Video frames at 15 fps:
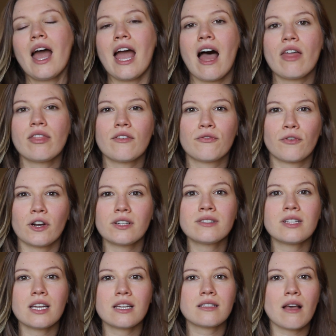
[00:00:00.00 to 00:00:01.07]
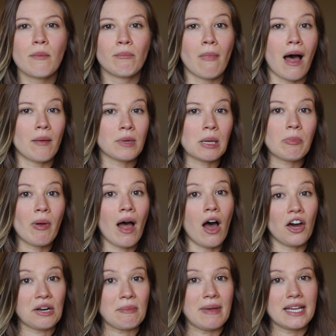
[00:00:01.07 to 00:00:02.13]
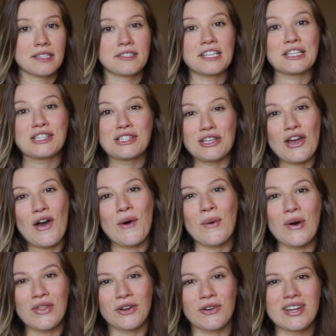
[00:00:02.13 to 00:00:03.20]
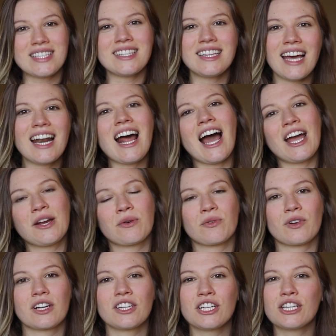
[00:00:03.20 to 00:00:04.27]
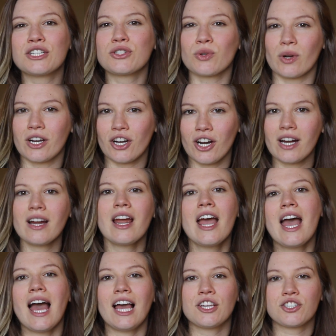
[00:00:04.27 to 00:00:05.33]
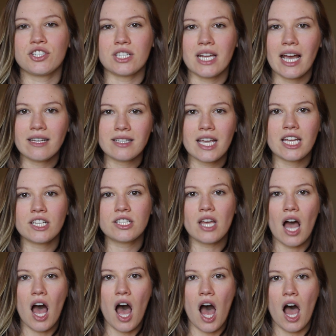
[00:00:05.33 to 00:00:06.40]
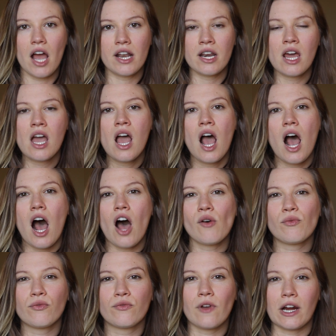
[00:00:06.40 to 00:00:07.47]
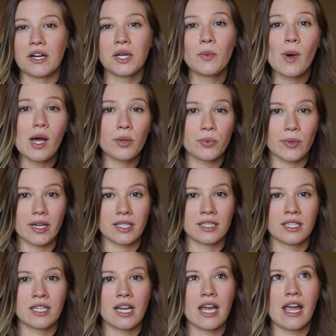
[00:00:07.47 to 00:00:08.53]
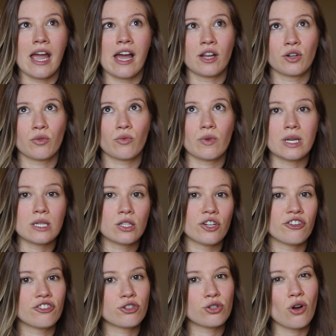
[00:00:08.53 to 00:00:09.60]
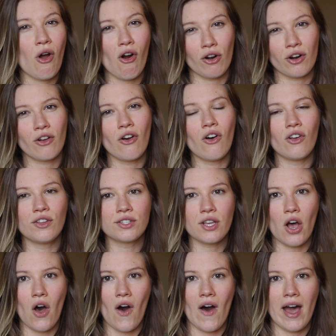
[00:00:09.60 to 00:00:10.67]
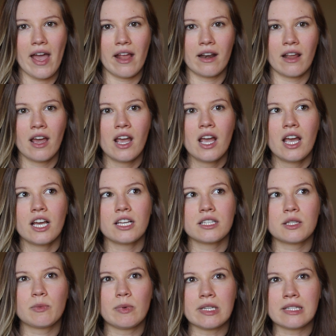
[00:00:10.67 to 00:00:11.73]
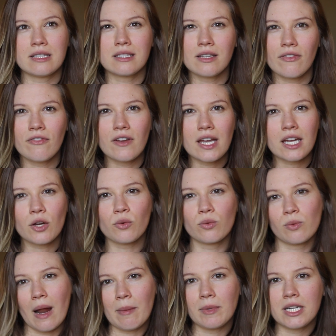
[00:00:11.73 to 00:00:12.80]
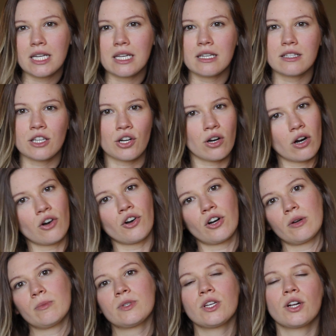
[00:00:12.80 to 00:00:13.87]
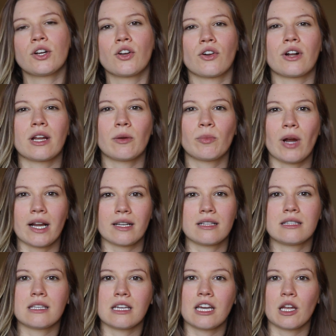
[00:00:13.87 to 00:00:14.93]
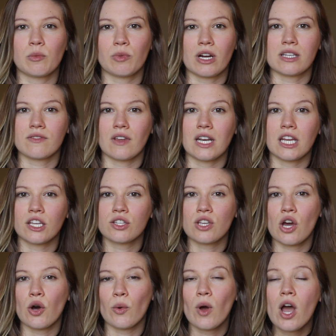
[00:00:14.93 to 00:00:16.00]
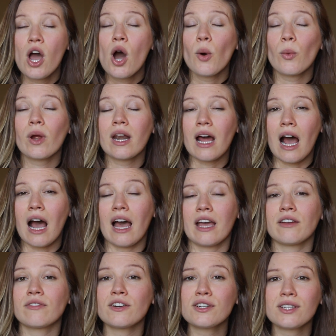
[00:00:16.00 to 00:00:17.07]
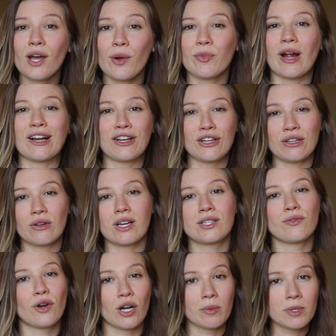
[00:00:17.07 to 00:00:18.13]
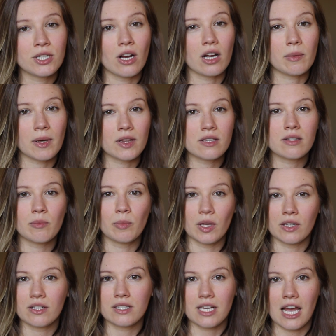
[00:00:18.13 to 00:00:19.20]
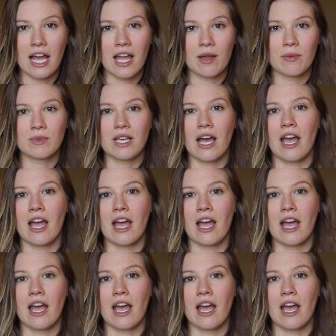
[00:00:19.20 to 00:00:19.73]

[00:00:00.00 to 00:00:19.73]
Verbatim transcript: And the first is Mommypotamus. So the reason that I really enjoyed her is she has a ton of very well written and researched articles on specific remedies and herbs during pregnancy and breastfeeding. So when I first got pregnant, you guys have heard me talk about this a billion times.